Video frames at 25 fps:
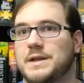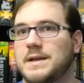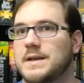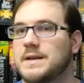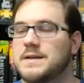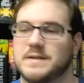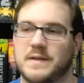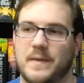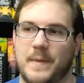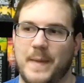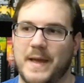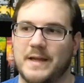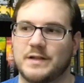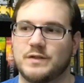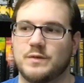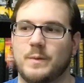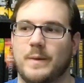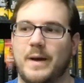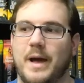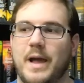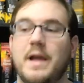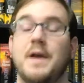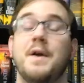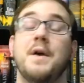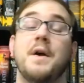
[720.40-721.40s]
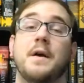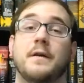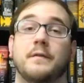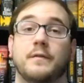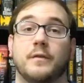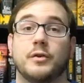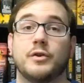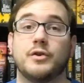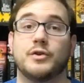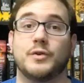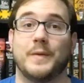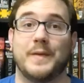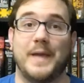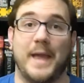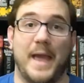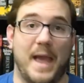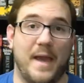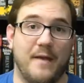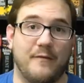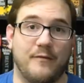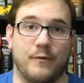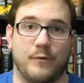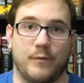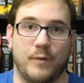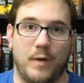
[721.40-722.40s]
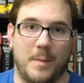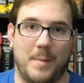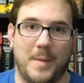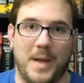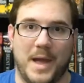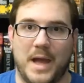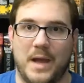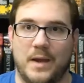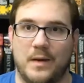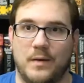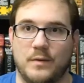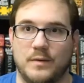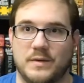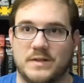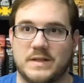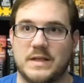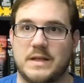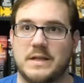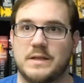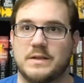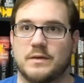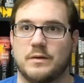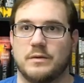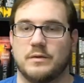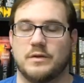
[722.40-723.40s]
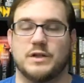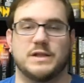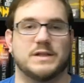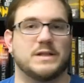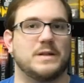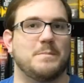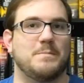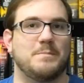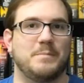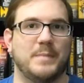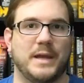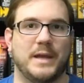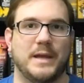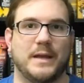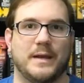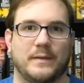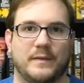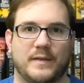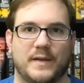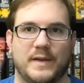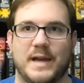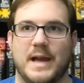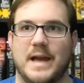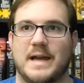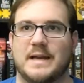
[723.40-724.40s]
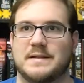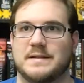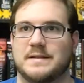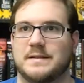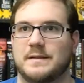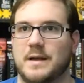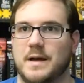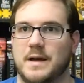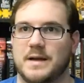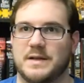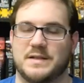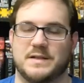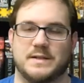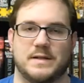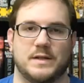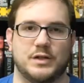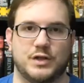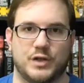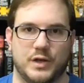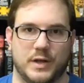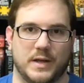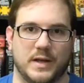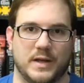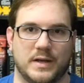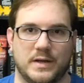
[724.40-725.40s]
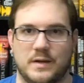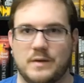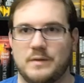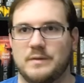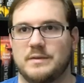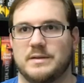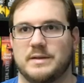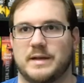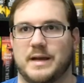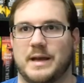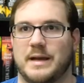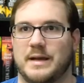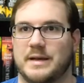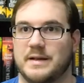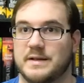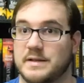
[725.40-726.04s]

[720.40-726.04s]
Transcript: she is, and that's why virtually every man who sees her just immediately has lust, and she can use that.